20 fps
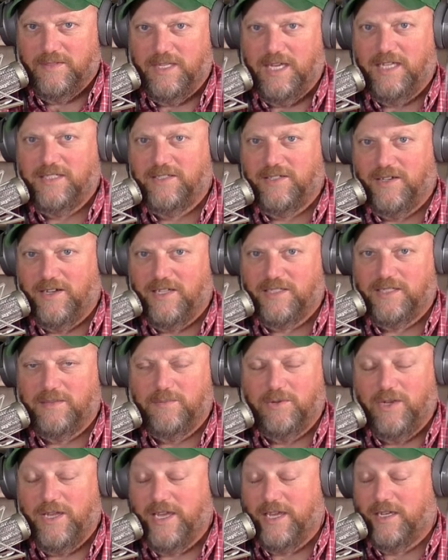That's
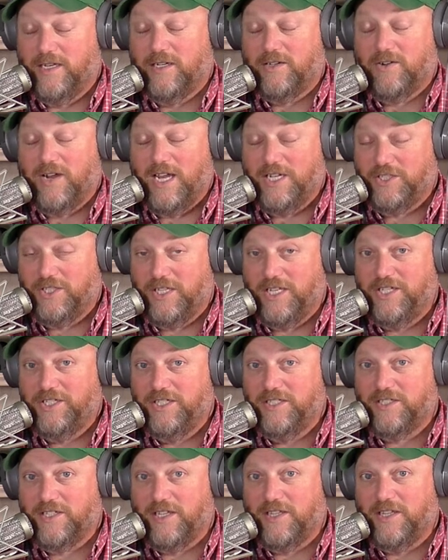awesome. Well, hey,
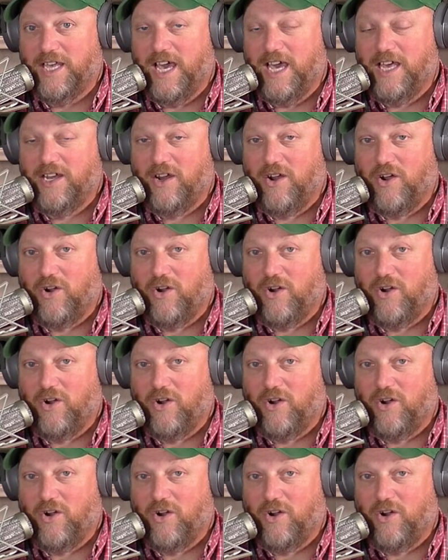congratulations on that.